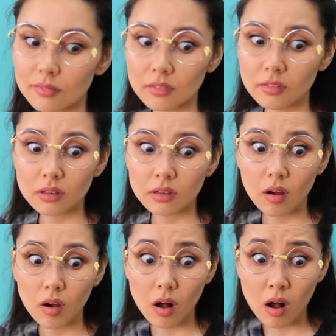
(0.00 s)

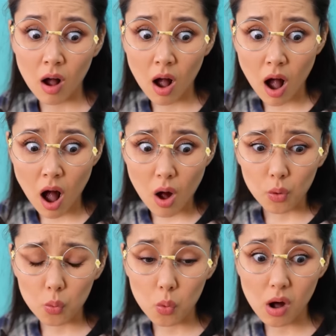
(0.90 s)
Whoa! Look at that
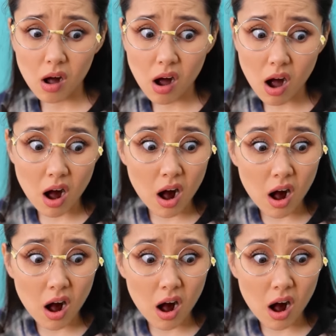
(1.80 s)
notebook!